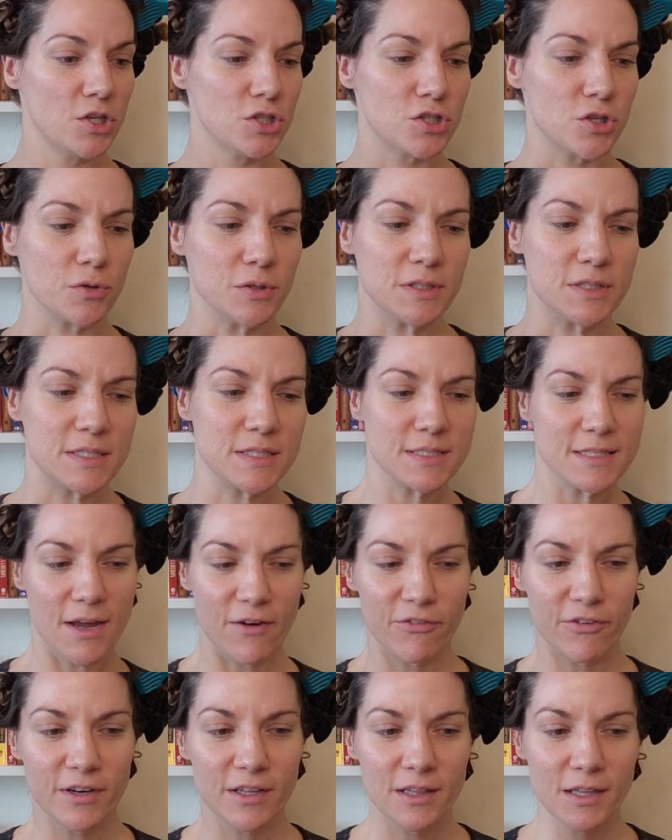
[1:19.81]
So it's
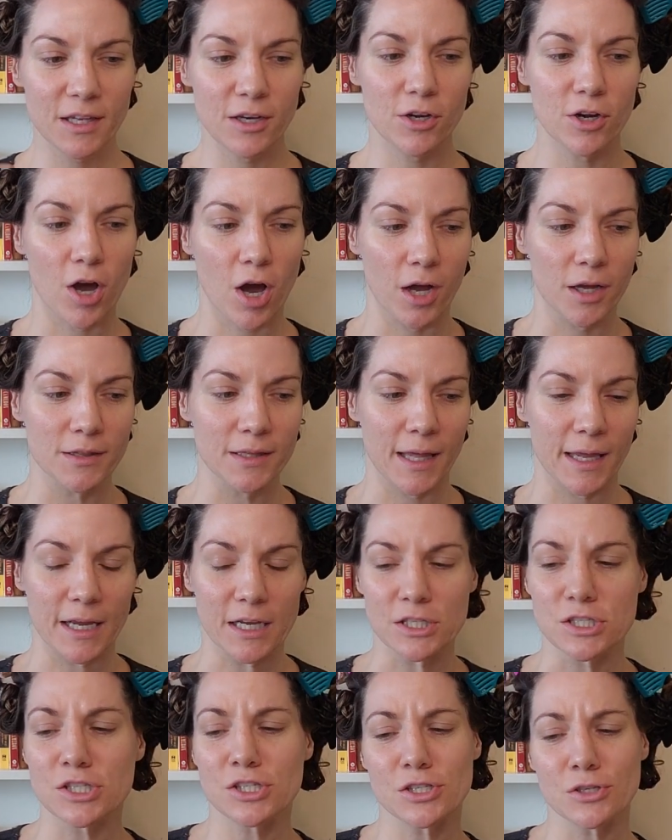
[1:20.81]
definitely not
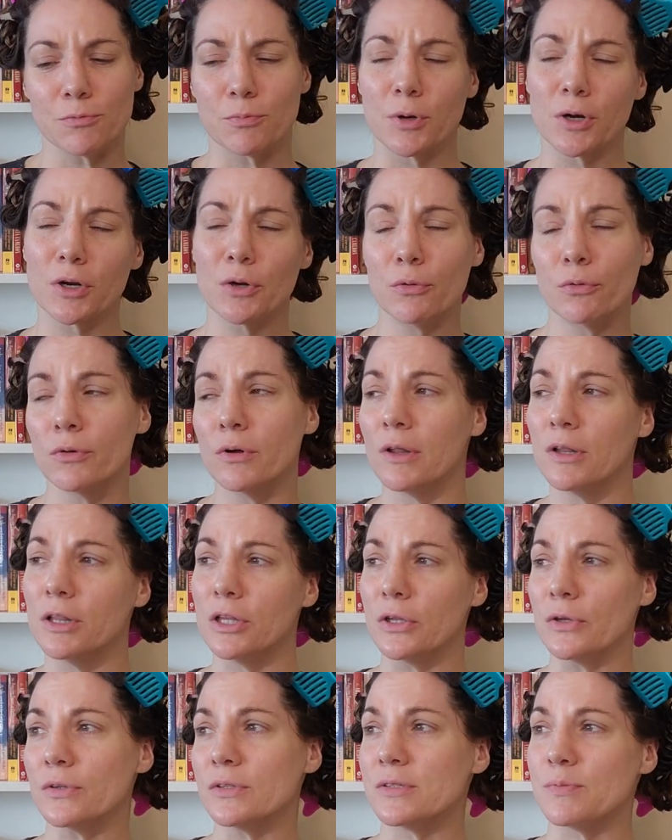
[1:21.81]
like a super
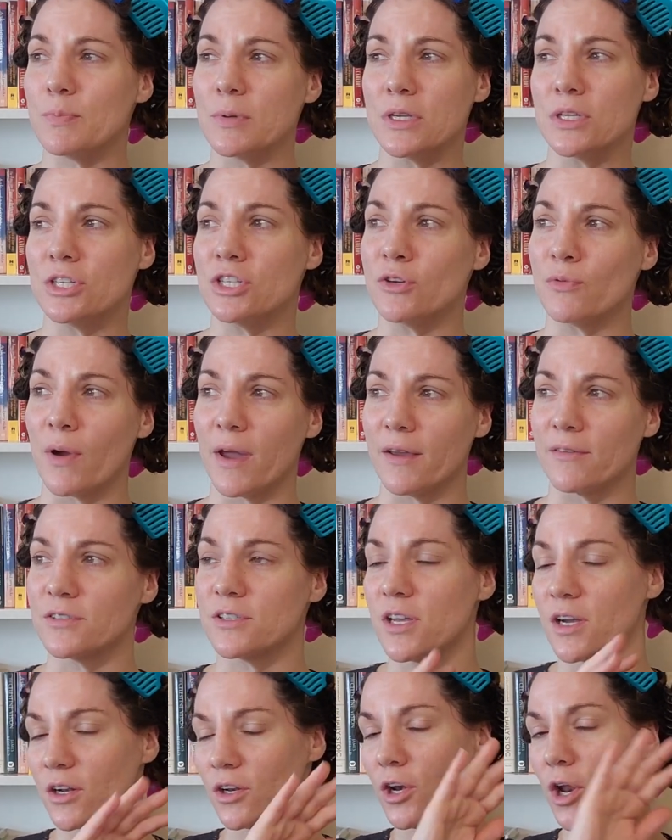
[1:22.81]
cool loose beachy
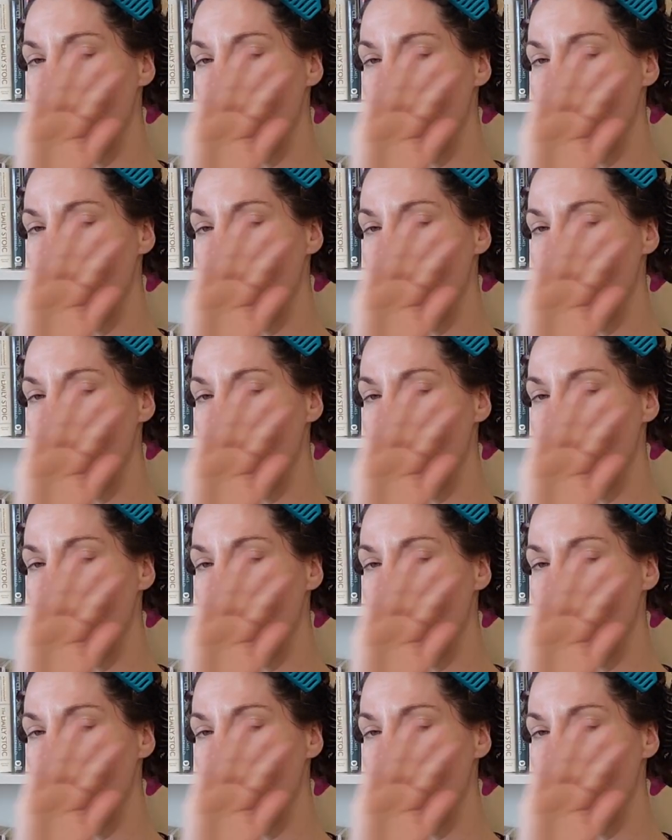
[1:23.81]
waves look.